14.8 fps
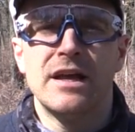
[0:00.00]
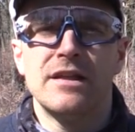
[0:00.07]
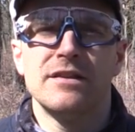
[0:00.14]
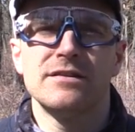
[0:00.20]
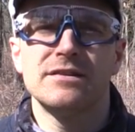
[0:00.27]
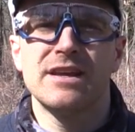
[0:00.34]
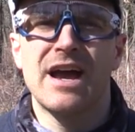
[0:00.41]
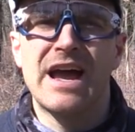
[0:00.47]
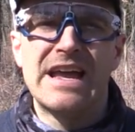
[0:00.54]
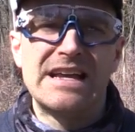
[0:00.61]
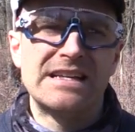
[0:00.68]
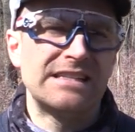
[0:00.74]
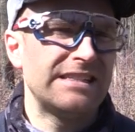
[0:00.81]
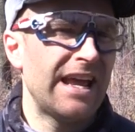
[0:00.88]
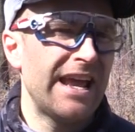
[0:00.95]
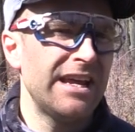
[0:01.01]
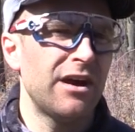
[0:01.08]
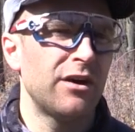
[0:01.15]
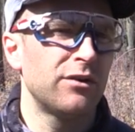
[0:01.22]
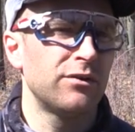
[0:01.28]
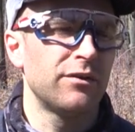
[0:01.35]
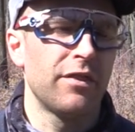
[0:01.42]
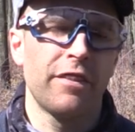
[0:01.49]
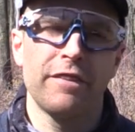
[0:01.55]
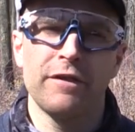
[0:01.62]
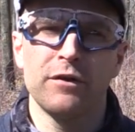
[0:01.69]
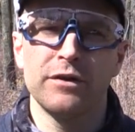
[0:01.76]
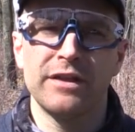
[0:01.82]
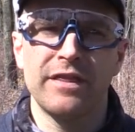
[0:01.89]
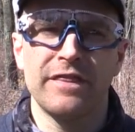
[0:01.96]
This guy is
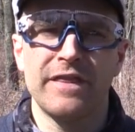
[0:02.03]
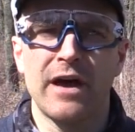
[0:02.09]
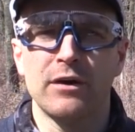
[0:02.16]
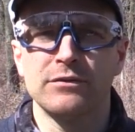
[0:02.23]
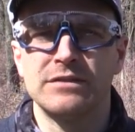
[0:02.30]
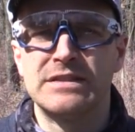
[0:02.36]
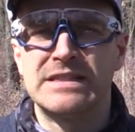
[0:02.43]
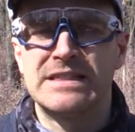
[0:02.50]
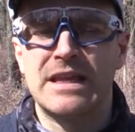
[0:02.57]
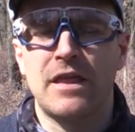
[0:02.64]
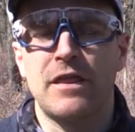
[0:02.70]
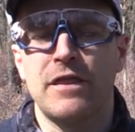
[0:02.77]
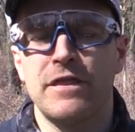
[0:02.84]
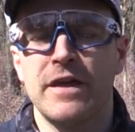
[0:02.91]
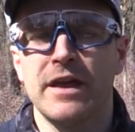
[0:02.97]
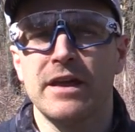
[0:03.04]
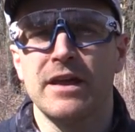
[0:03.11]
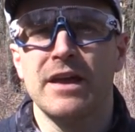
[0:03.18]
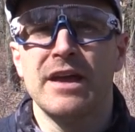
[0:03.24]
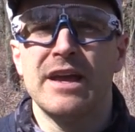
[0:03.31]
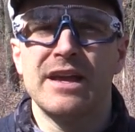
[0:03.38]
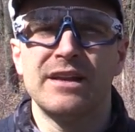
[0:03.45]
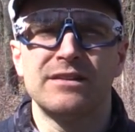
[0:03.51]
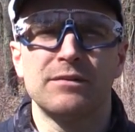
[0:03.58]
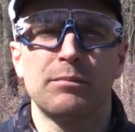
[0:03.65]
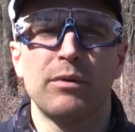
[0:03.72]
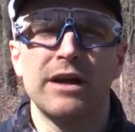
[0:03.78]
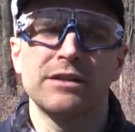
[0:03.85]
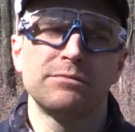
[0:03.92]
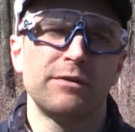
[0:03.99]
830 thousandths thick, and it's
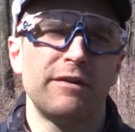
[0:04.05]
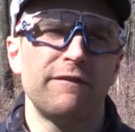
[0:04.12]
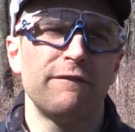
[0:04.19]
approximately